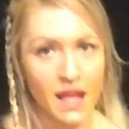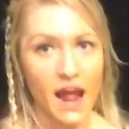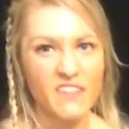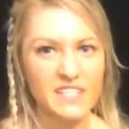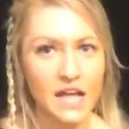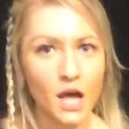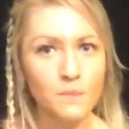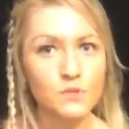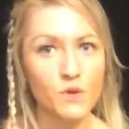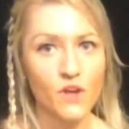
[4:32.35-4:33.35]
And this
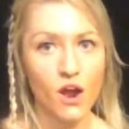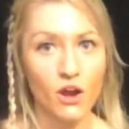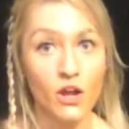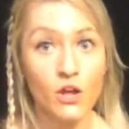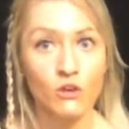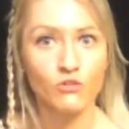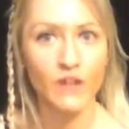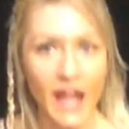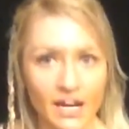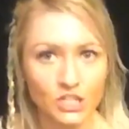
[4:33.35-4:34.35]
helps with our
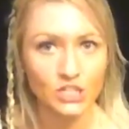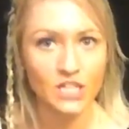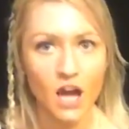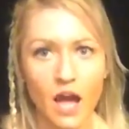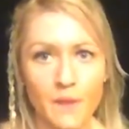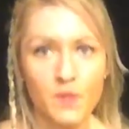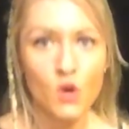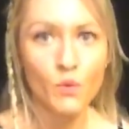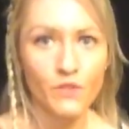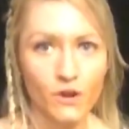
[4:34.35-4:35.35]
reaction time,
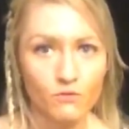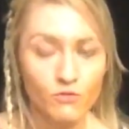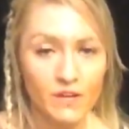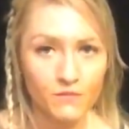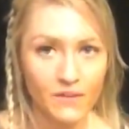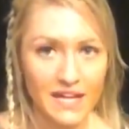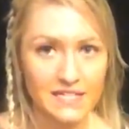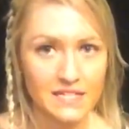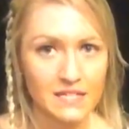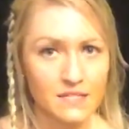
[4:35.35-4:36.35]
with our
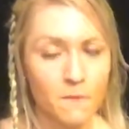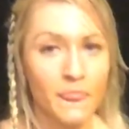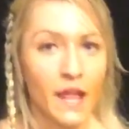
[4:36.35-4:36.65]
reflexes.